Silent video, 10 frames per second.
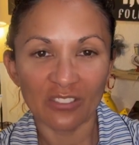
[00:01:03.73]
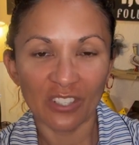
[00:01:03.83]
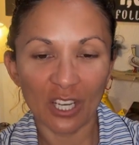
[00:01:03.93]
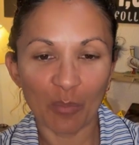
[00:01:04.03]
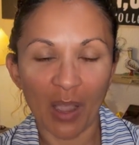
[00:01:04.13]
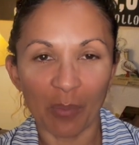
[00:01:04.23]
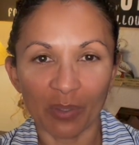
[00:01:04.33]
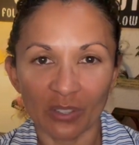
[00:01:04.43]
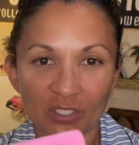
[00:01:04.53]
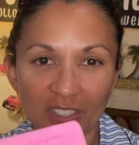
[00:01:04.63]
very
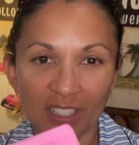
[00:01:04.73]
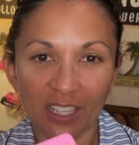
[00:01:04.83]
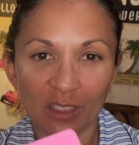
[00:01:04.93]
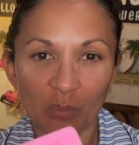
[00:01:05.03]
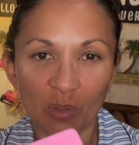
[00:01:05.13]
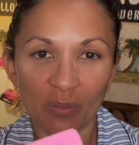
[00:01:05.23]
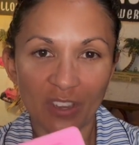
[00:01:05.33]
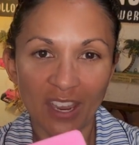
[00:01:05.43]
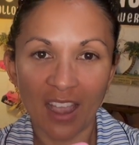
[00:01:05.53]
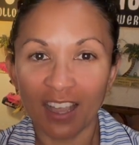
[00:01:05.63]
popular, just like the
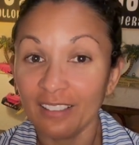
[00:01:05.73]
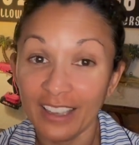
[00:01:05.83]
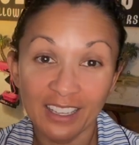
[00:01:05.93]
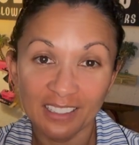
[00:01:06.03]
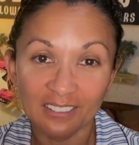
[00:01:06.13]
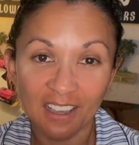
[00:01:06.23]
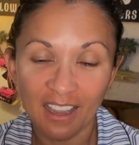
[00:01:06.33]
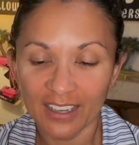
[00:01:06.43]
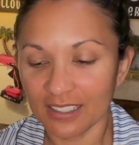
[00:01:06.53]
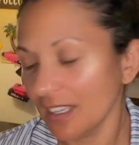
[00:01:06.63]
movie. I like it a
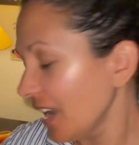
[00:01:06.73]
lot.